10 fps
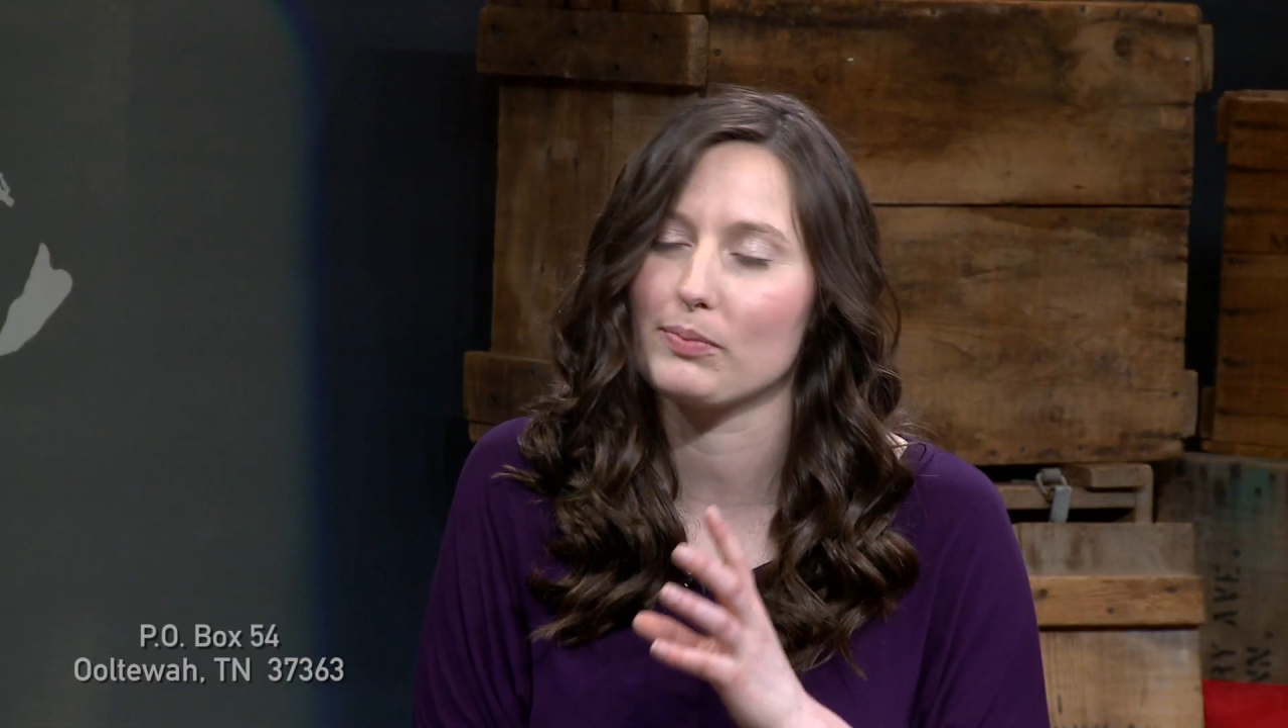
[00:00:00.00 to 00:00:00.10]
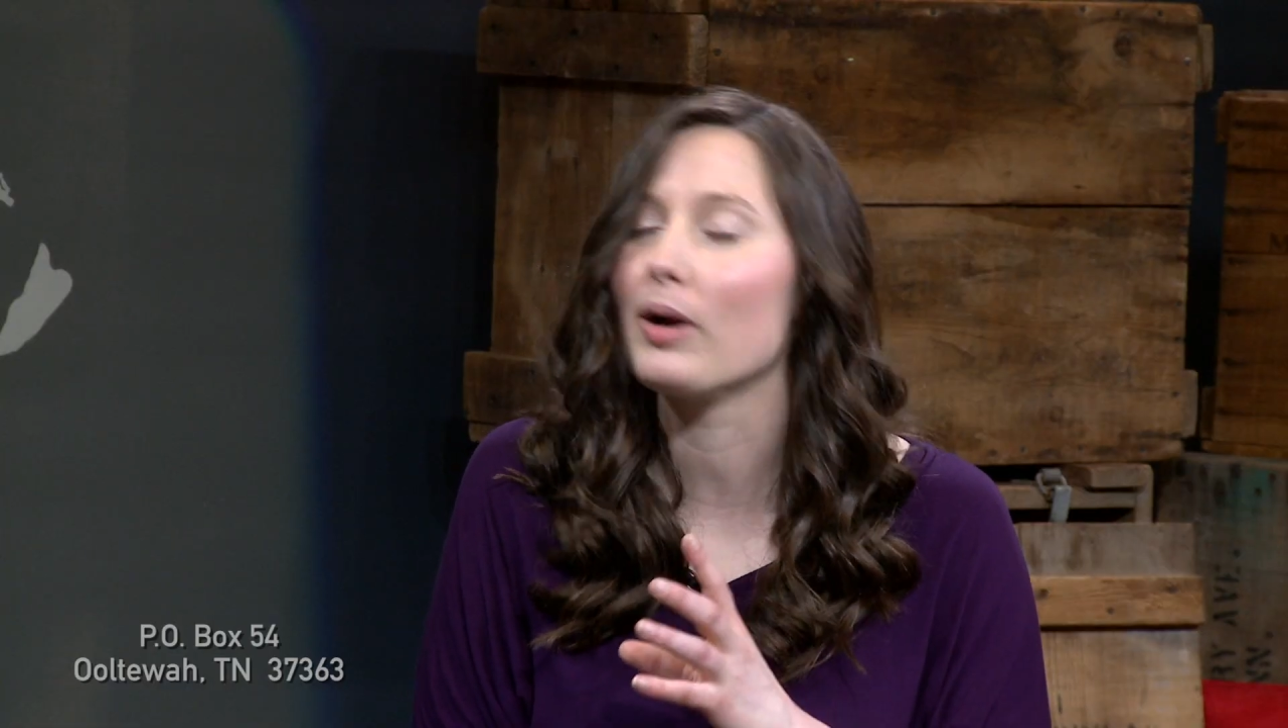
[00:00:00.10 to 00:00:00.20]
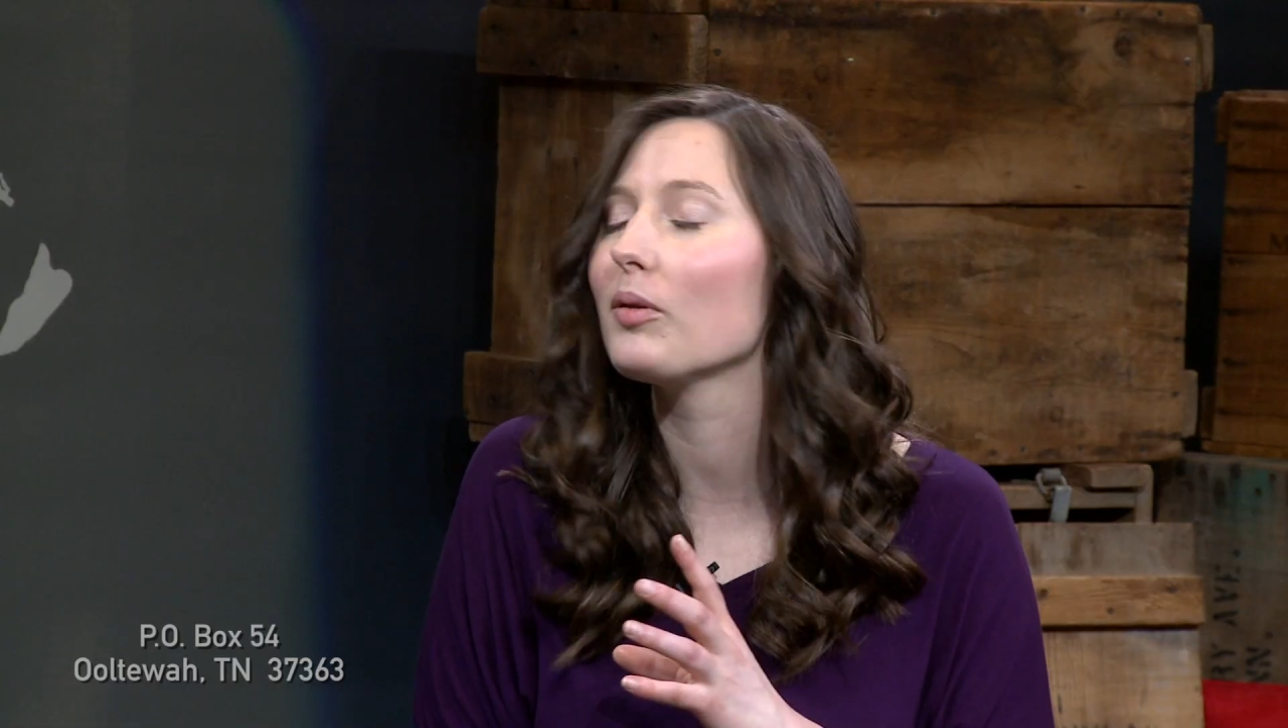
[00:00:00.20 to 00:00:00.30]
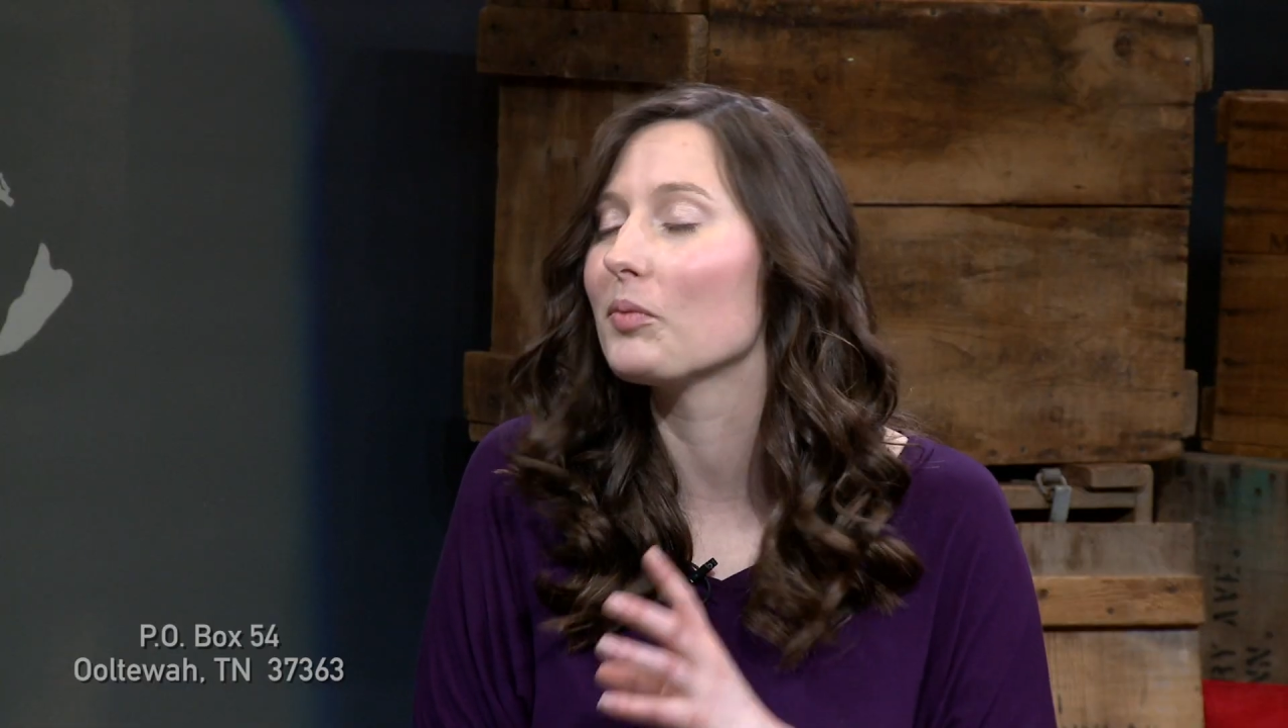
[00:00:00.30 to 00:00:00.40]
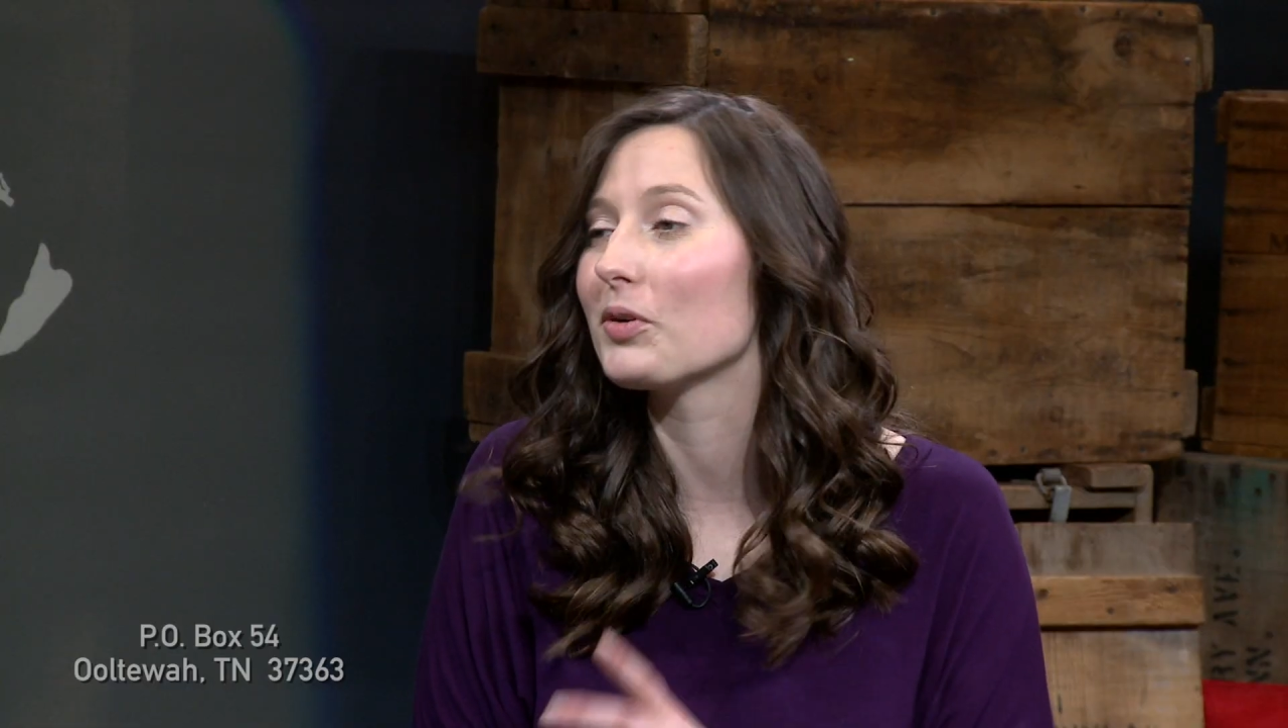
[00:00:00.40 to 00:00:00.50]

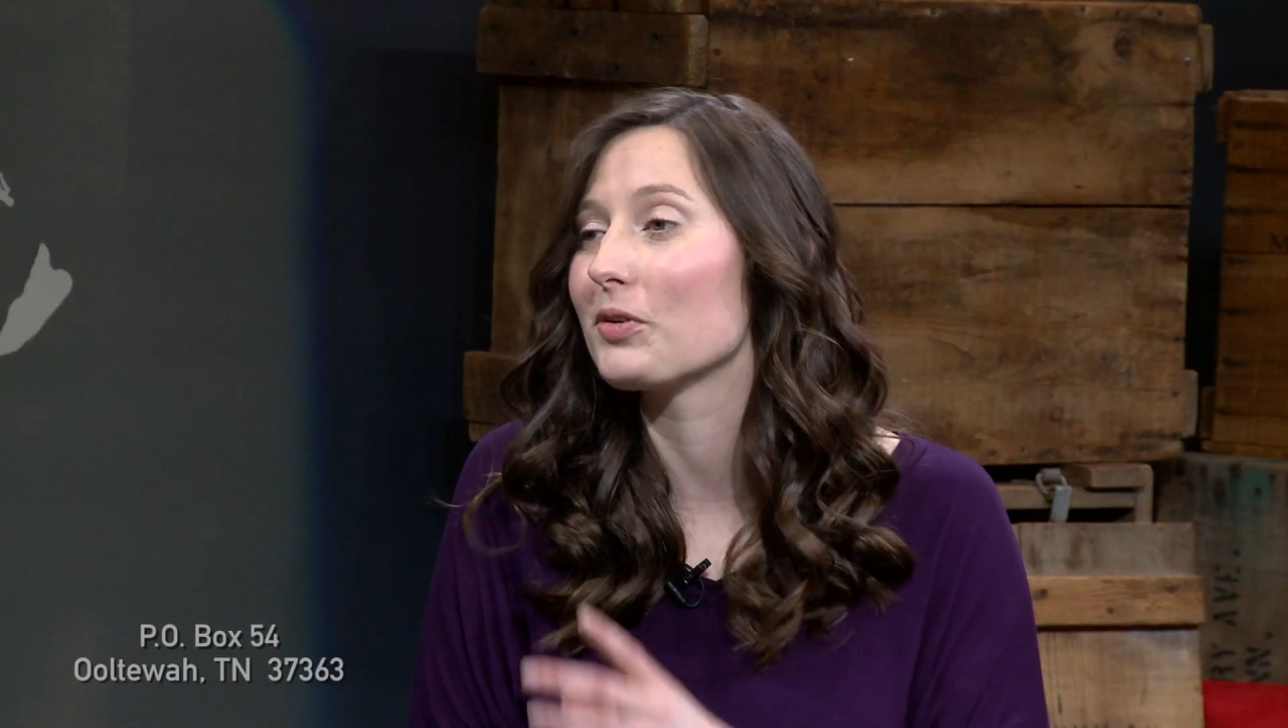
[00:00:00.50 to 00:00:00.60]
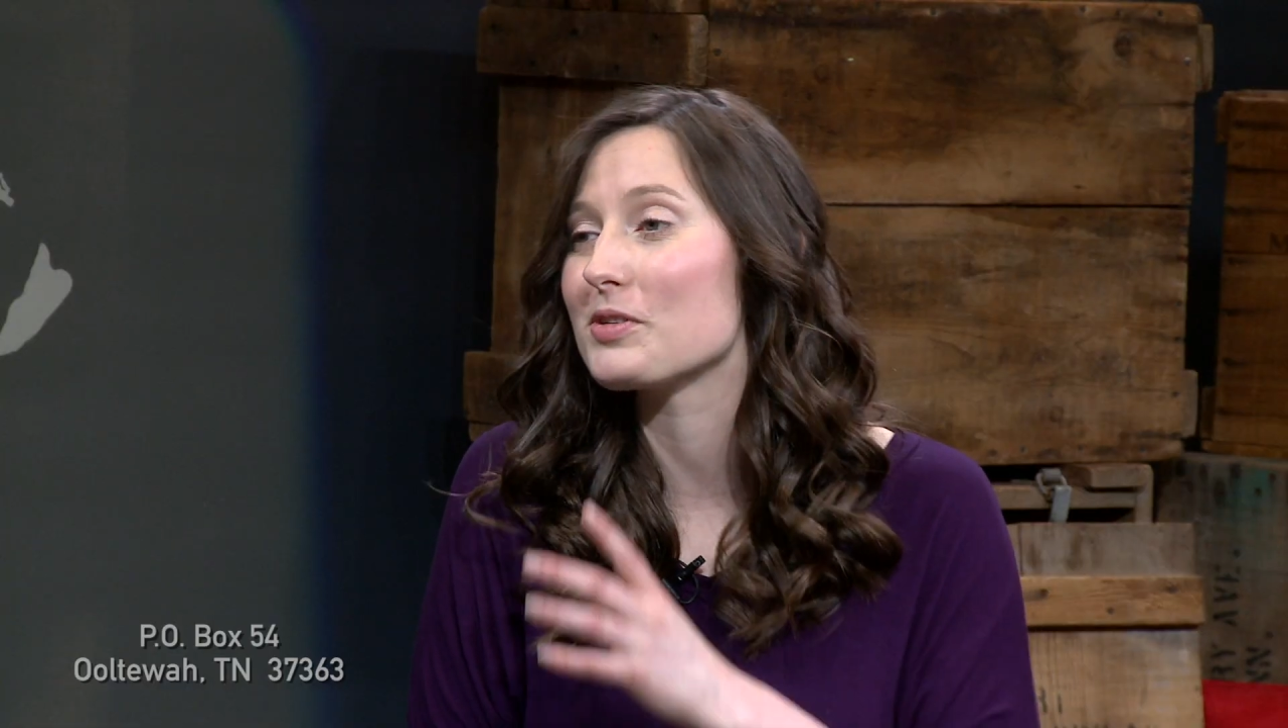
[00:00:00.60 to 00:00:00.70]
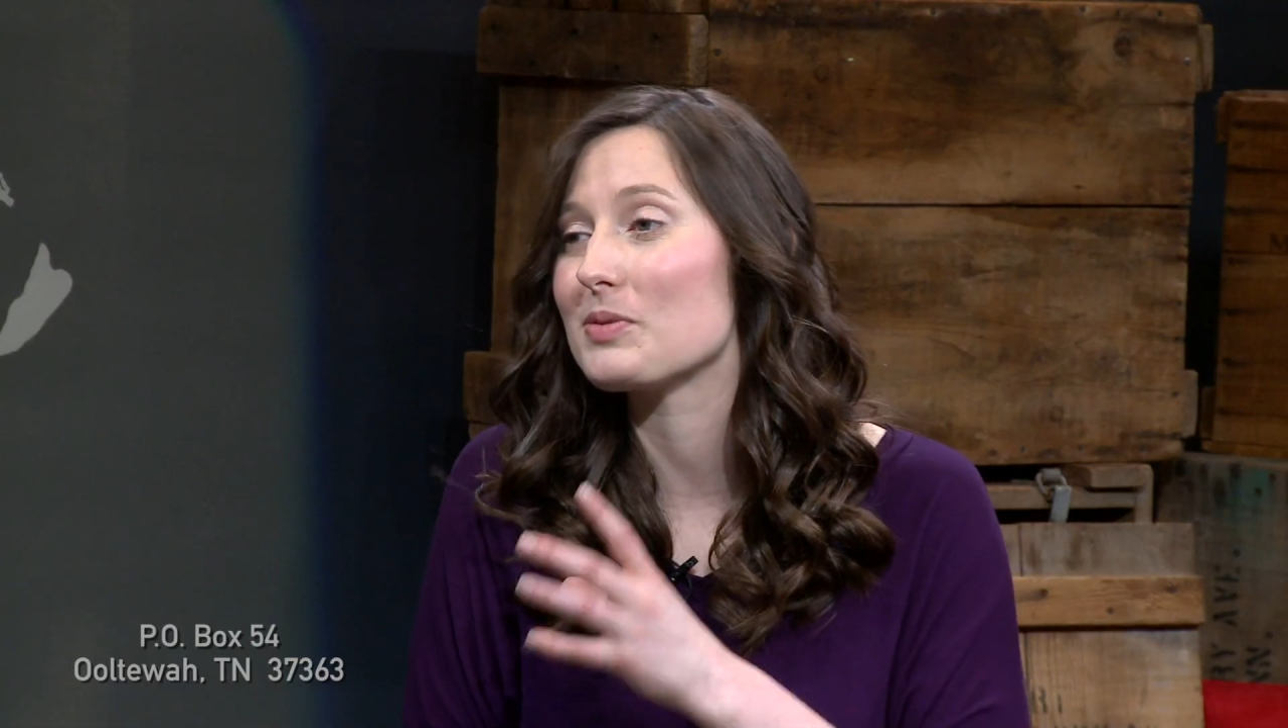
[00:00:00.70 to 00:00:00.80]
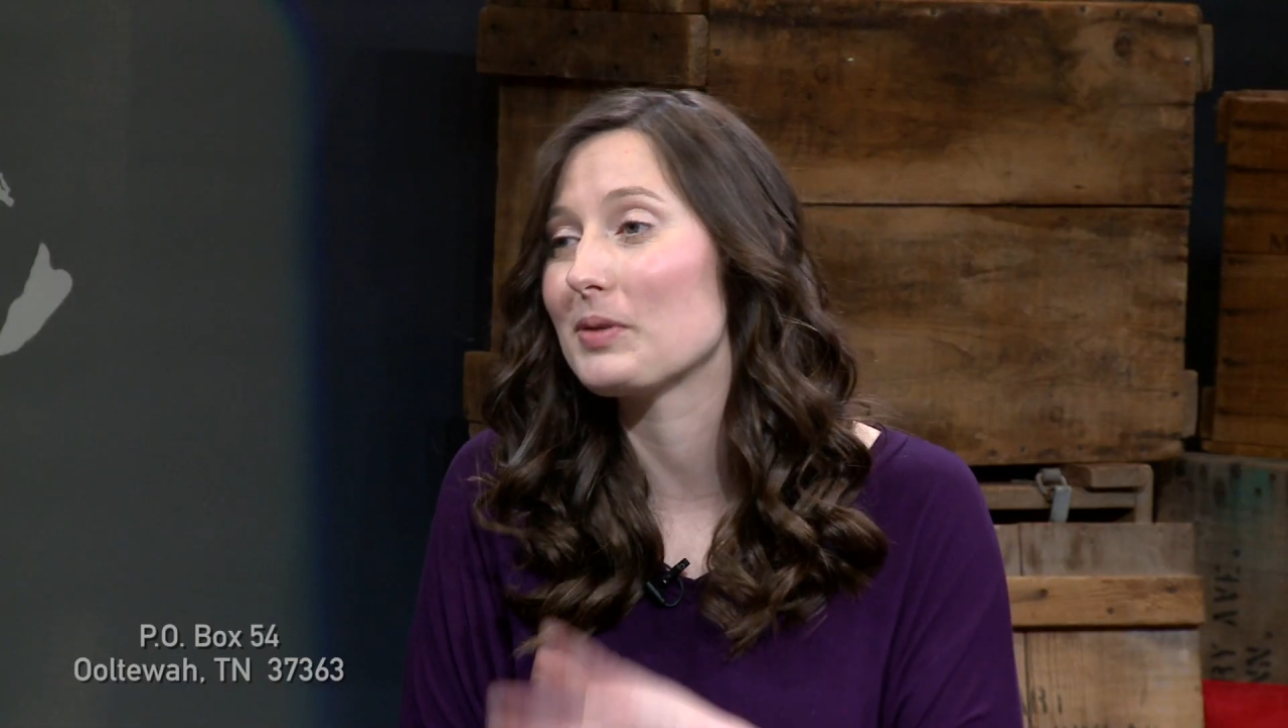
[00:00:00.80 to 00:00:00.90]
probably more towards the